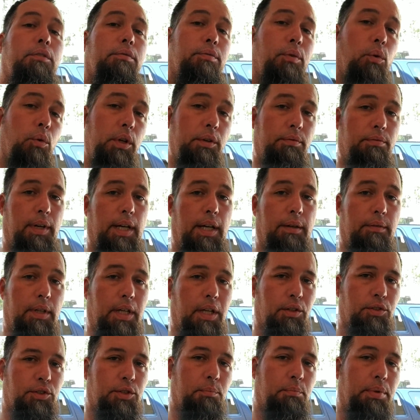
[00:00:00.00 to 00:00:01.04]
to 45
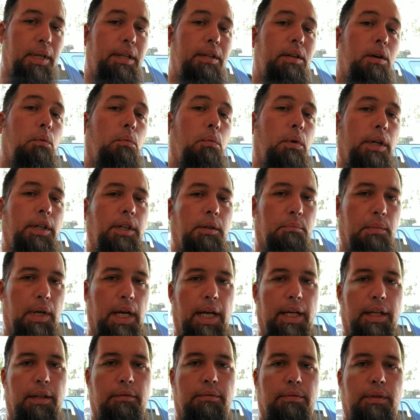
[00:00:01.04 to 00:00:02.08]
dollars, depending on where you're
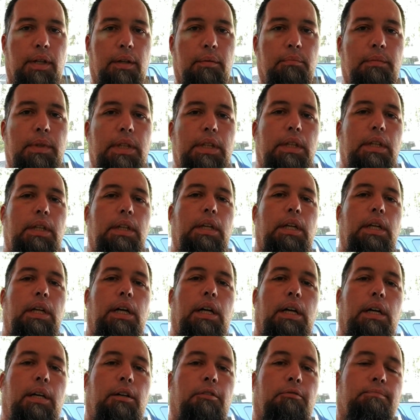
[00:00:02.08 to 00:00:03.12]
buying it from.
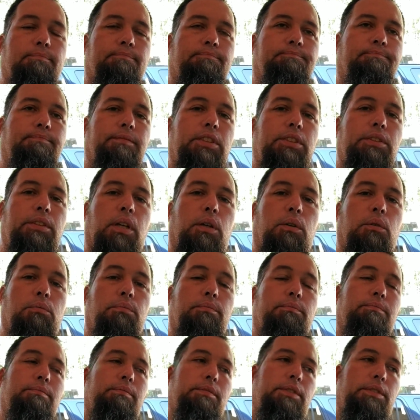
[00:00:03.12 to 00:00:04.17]
Um, so
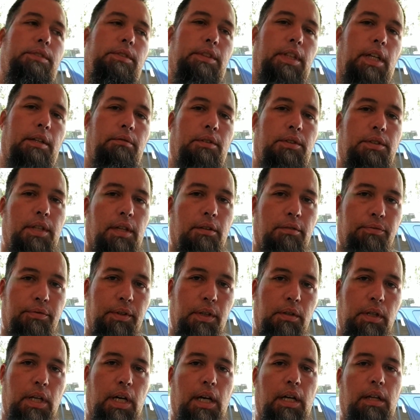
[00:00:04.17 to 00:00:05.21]
save yourself a
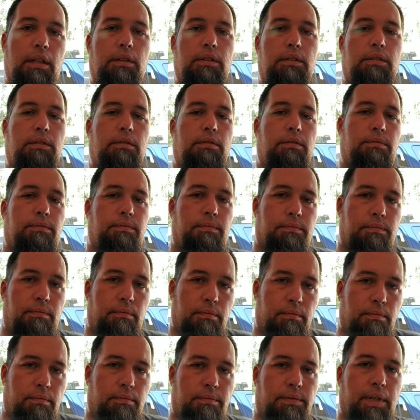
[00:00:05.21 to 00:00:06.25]
few dollars
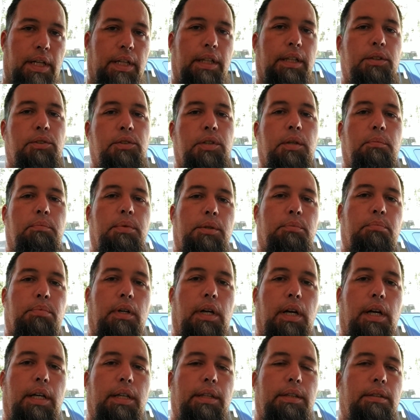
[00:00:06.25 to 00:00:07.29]
find the cheapest
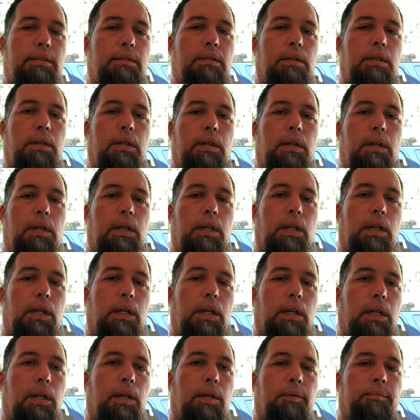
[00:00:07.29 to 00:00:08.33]
price.
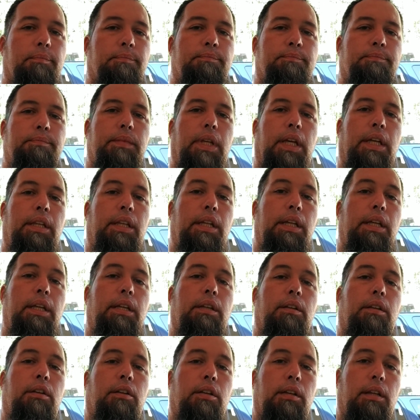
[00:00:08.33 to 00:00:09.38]
Um, and
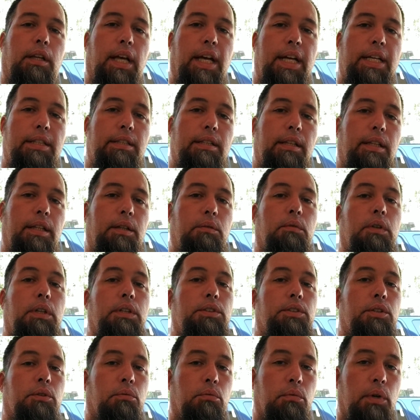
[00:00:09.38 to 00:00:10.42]
then lastly
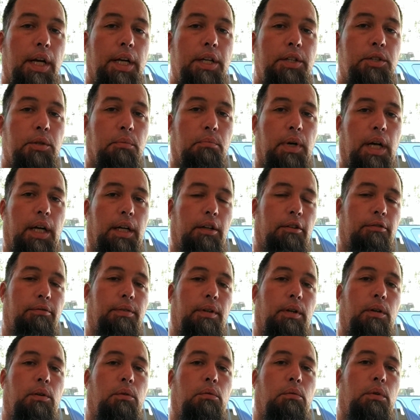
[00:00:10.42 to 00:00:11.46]
was the Ranger
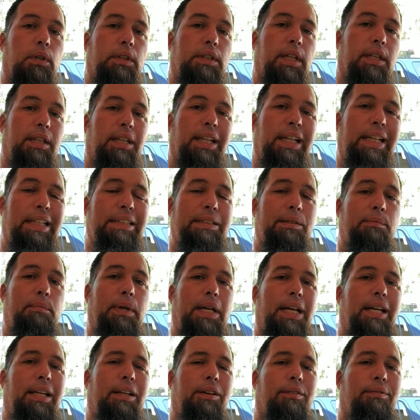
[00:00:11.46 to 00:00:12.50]
microphone, which I think is
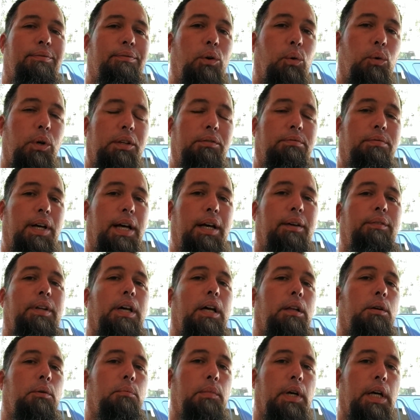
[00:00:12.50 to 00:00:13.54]
about a
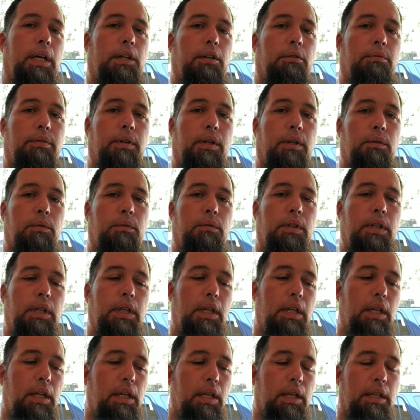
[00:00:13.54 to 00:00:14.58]
$45 microphone.
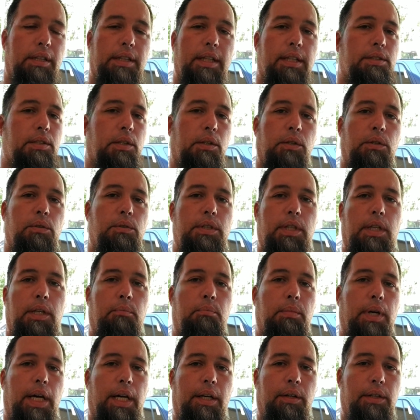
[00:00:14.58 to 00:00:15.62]
It doesn't use any
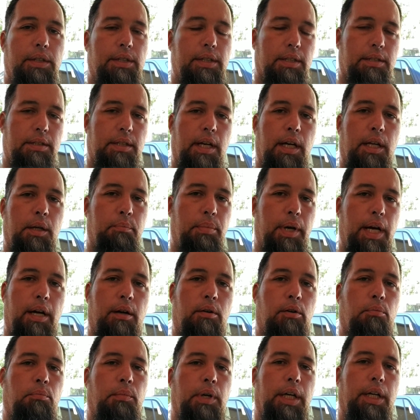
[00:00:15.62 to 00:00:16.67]
batteries. It's not a
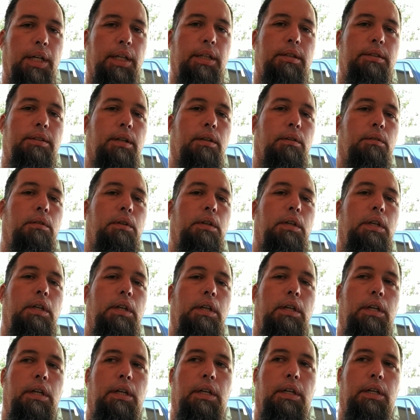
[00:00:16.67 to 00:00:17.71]
power mic, so
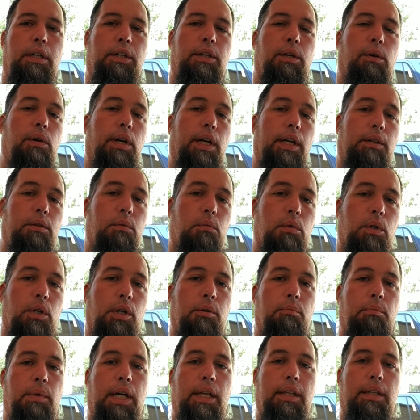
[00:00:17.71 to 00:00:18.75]
uh, you don't have to
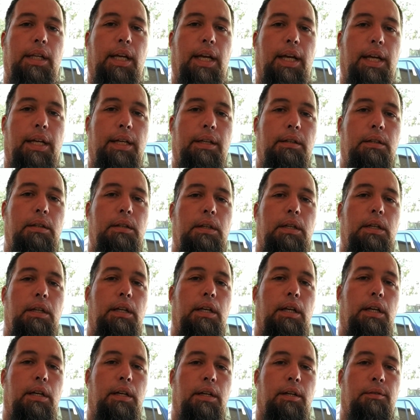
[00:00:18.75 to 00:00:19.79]
worry about that.
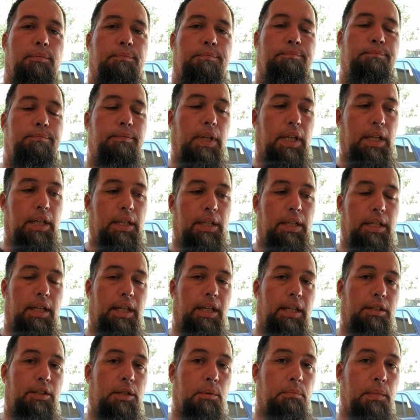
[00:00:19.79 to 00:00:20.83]
Um, and
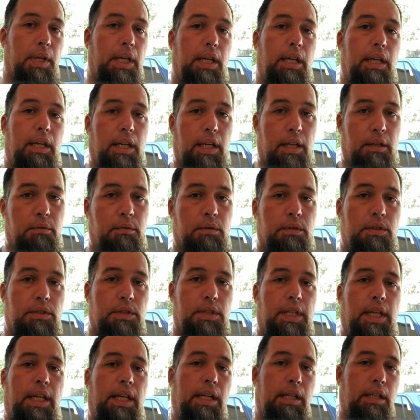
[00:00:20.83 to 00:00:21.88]
to me, it
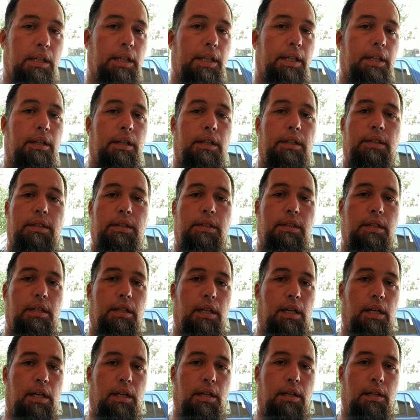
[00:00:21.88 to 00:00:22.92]
was the clearest,
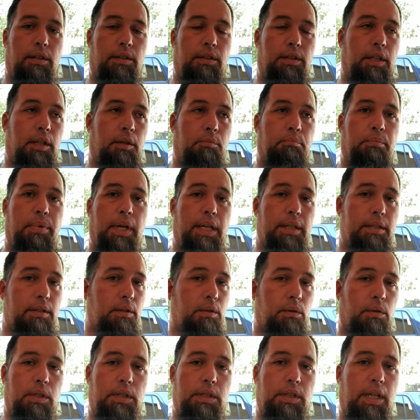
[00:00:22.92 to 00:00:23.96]
uh, the best
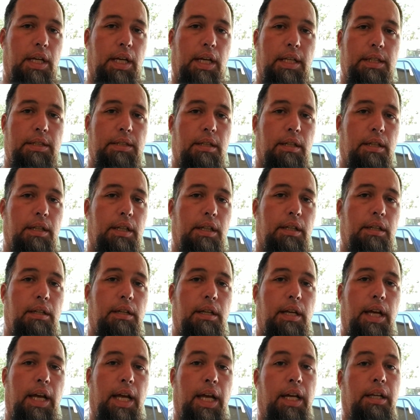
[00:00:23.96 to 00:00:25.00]
noise canceling
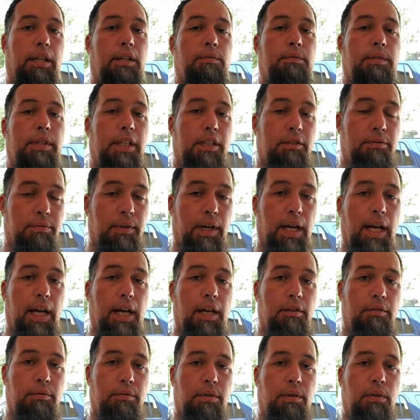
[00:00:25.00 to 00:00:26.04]
out of the
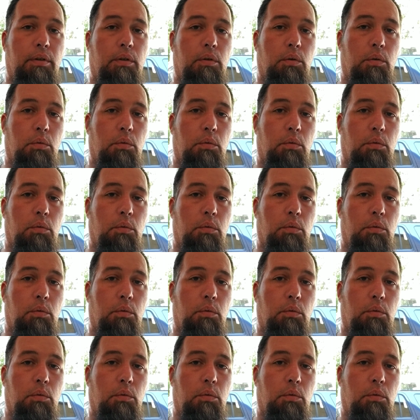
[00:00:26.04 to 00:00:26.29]
five